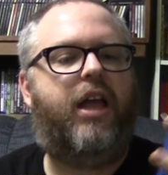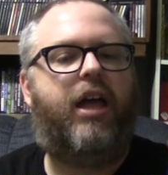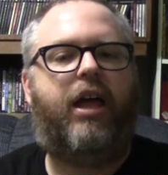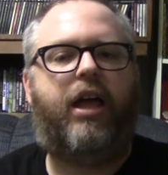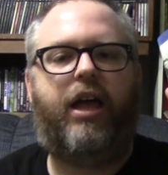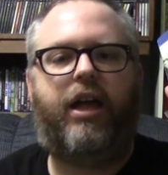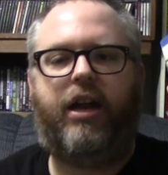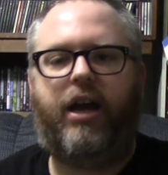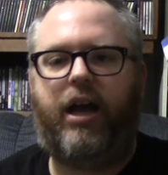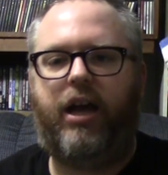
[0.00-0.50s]

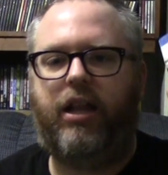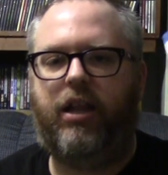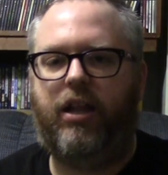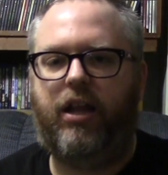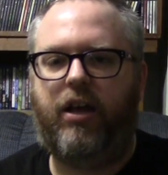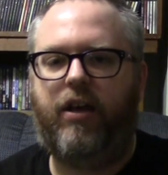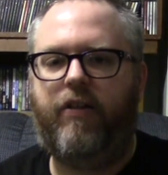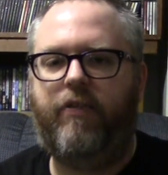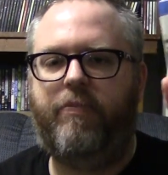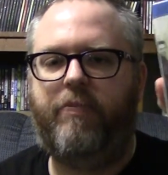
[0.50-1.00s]
and I
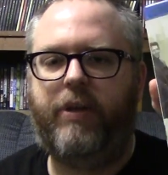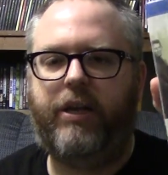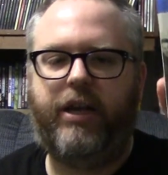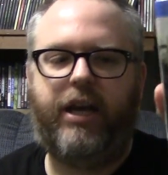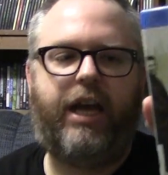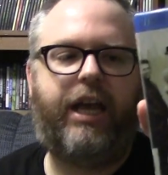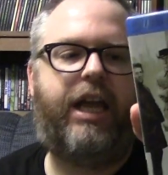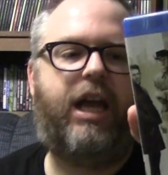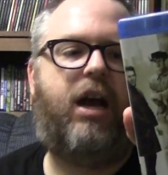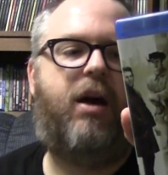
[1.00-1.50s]
love
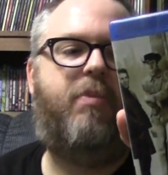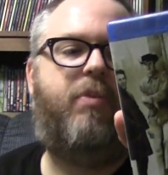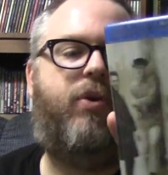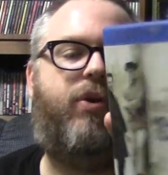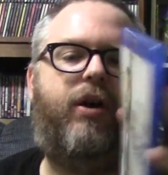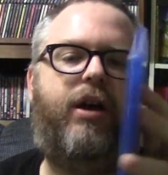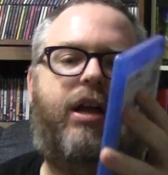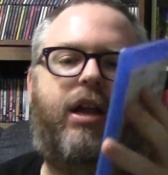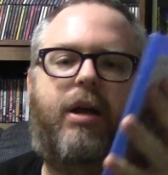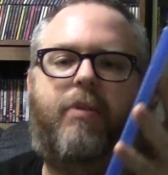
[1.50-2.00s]
Midnight
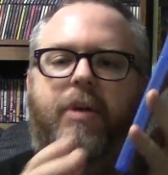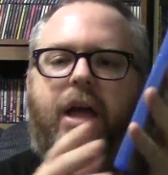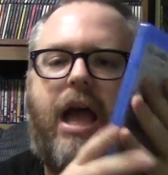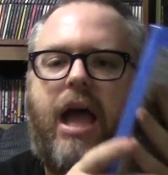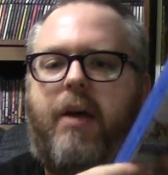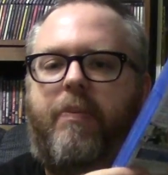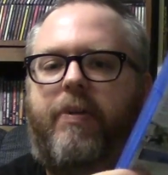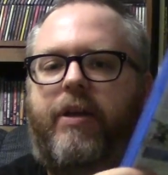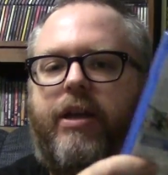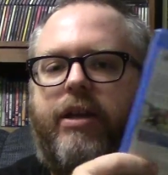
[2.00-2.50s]
Cowboy, and I'm
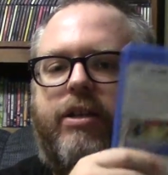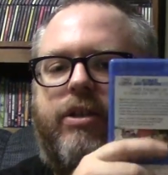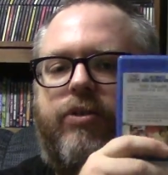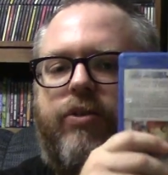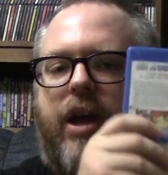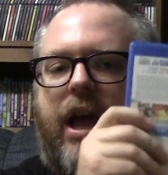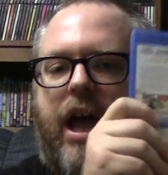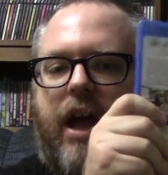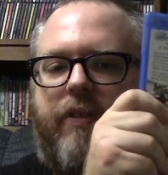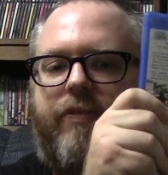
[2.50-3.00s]
happy
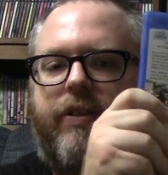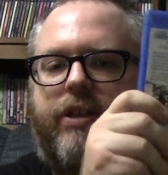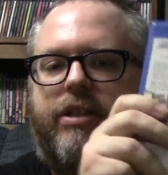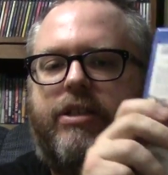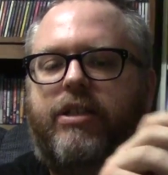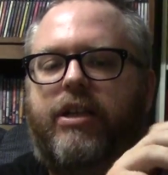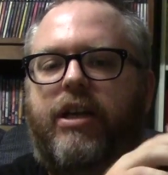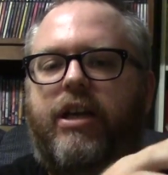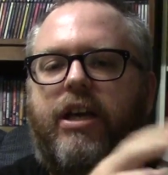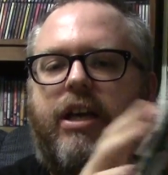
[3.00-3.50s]
to have
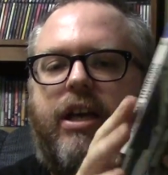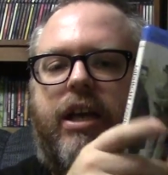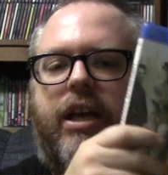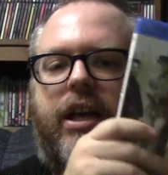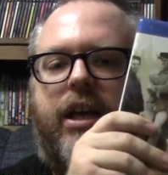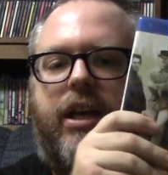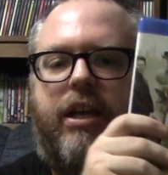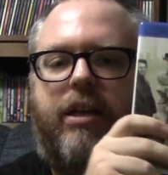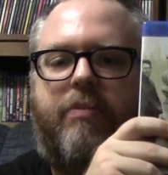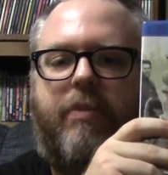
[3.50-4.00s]
it
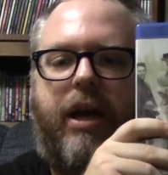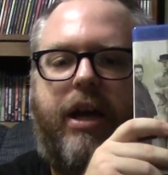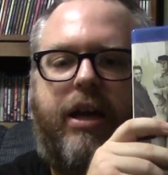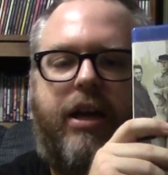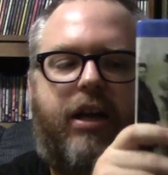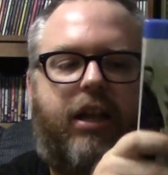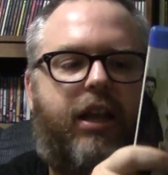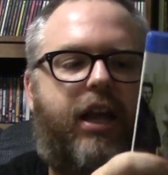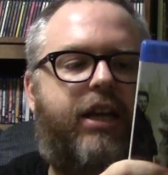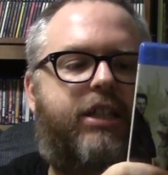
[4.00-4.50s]
in my
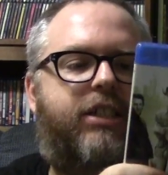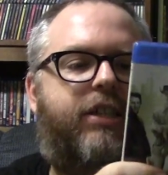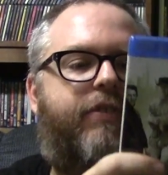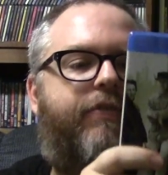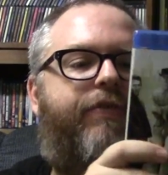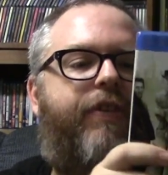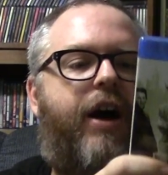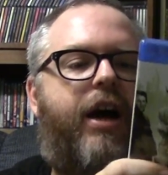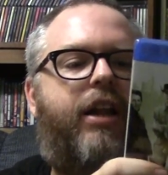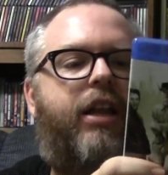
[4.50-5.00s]

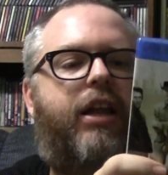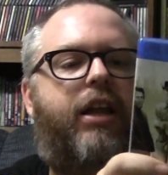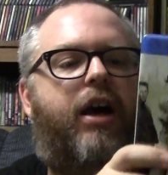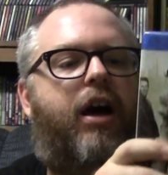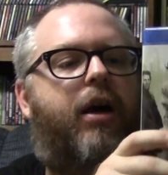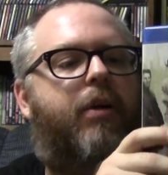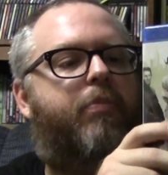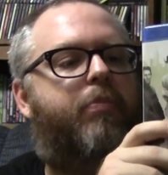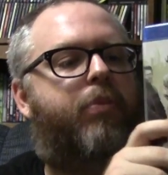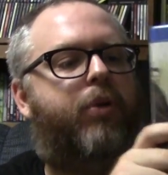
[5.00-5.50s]
collection finally
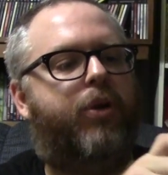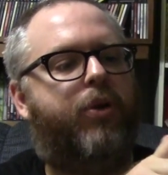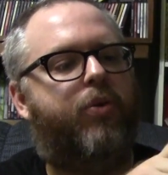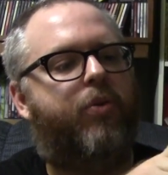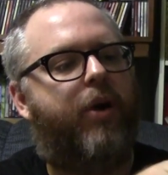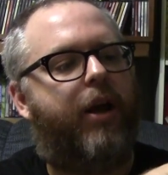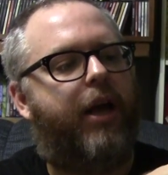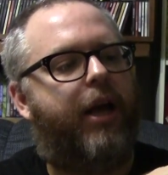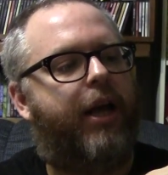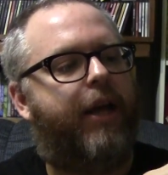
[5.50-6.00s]
on
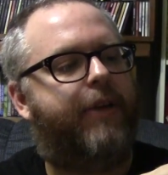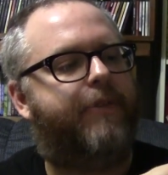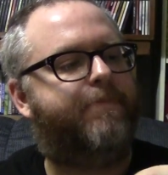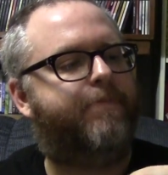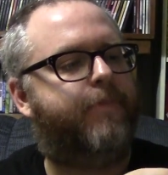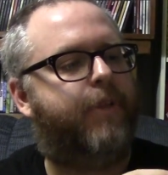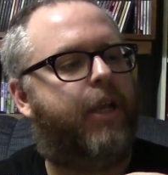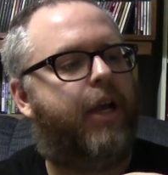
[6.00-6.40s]
Blu-ray.